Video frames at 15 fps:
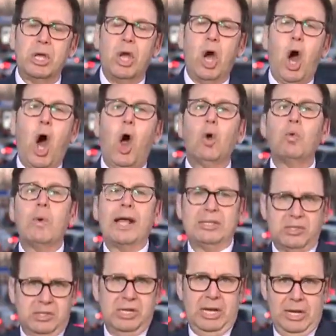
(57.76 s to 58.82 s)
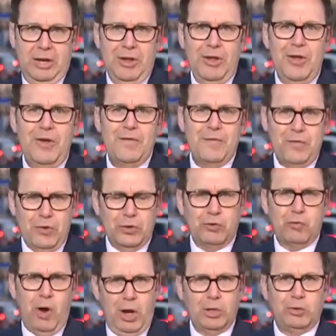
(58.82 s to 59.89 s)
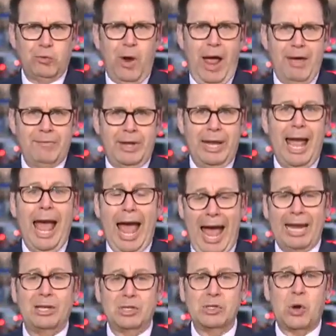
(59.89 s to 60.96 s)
was arrested for drunk driving had